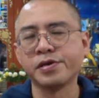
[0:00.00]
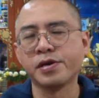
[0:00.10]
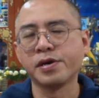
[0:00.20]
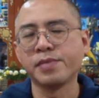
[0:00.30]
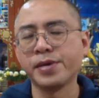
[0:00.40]

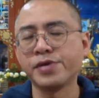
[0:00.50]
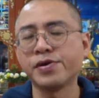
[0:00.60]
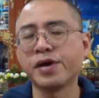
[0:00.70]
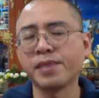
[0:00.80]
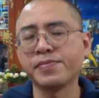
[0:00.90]
May your
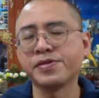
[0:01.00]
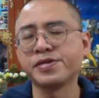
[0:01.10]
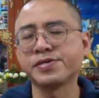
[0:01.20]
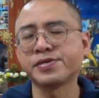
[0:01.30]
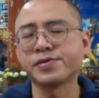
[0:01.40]

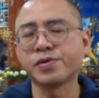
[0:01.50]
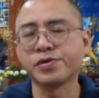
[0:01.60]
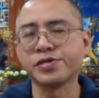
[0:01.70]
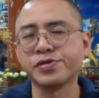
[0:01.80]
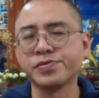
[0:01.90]
happiness
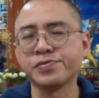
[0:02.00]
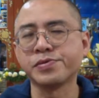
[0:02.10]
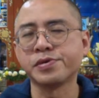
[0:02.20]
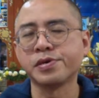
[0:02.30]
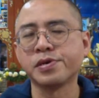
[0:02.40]
continue.
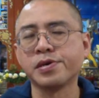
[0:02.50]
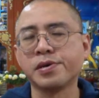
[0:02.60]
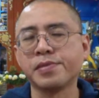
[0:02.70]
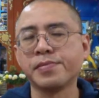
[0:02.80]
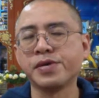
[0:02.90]

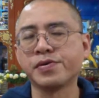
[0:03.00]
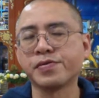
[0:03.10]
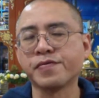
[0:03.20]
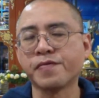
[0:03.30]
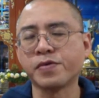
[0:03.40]
May your good
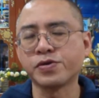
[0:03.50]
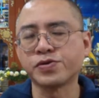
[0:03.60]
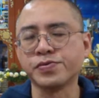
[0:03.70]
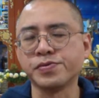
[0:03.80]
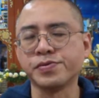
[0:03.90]
fortune
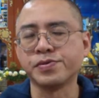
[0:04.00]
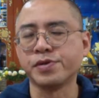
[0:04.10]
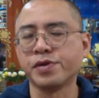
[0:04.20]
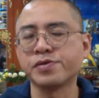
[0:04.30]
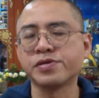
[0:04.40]

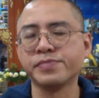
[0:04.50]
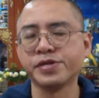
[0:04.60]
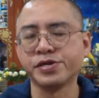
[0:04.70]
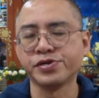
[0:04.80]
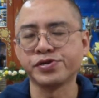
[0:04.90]
not
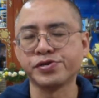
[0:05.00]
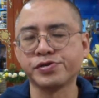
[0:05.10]
diminish.